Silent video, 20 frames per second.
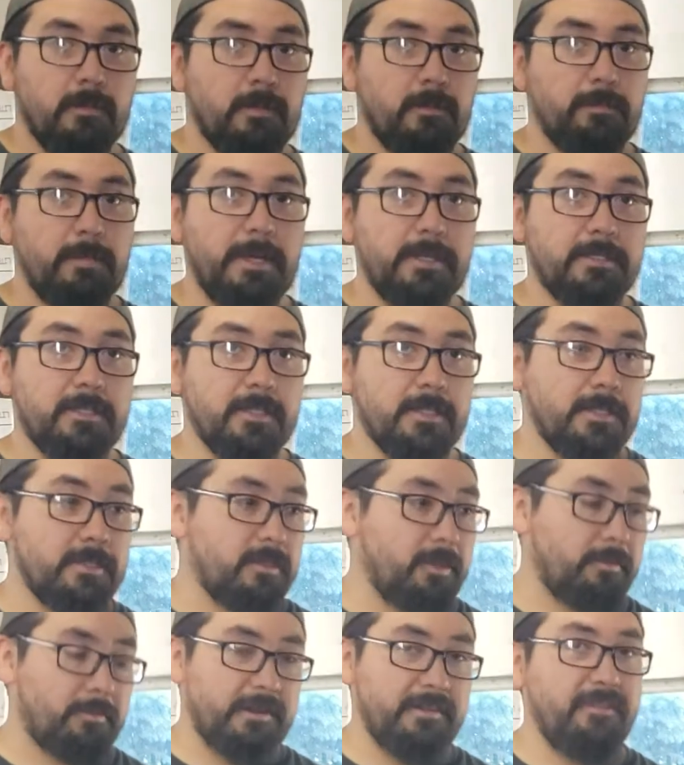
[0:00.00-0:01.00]
basic, it's a
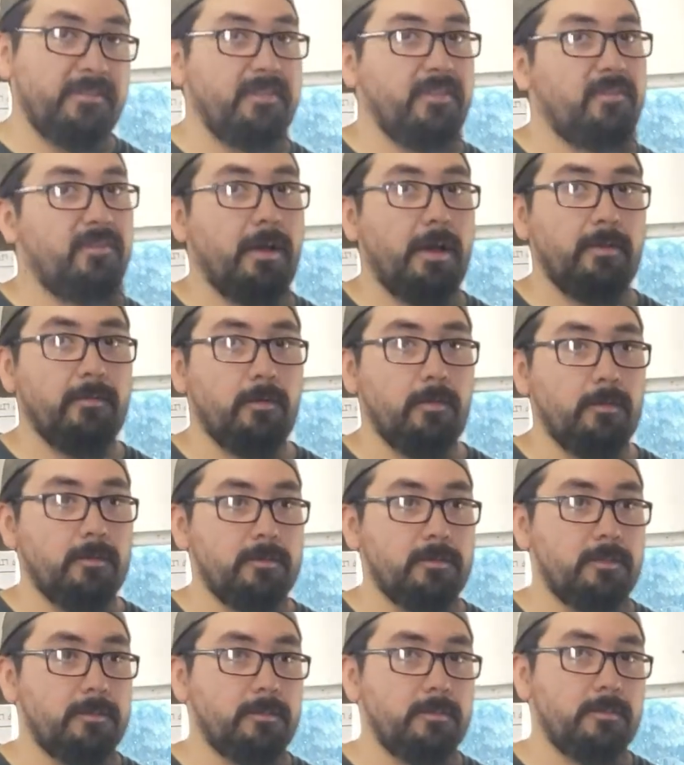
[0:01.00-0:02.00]
355 volts,
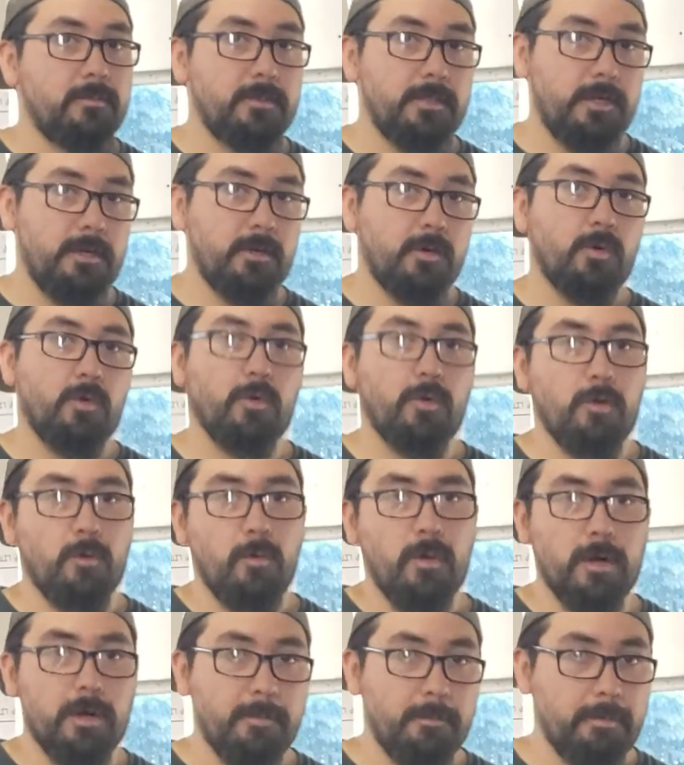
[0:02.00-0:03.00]
10 1/4 to
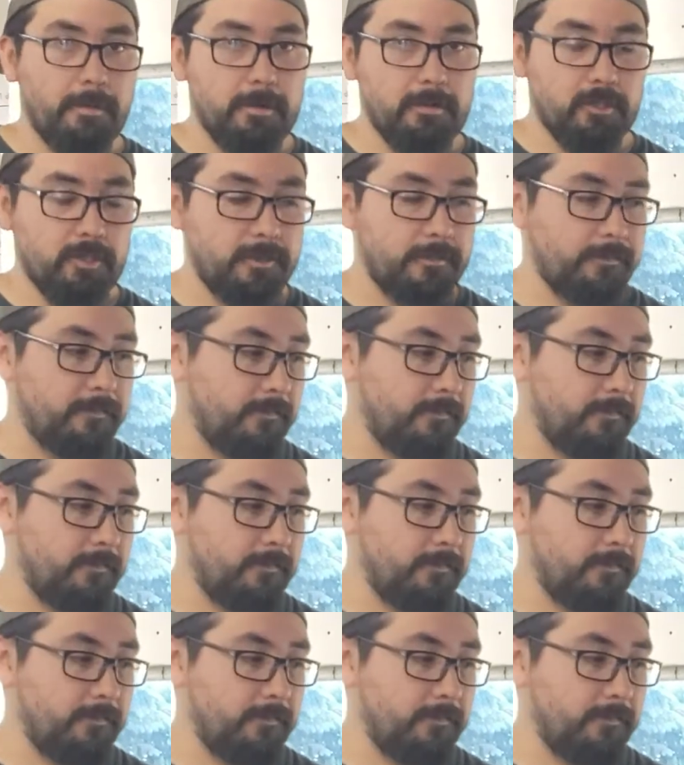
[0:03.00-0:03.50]
1 compression.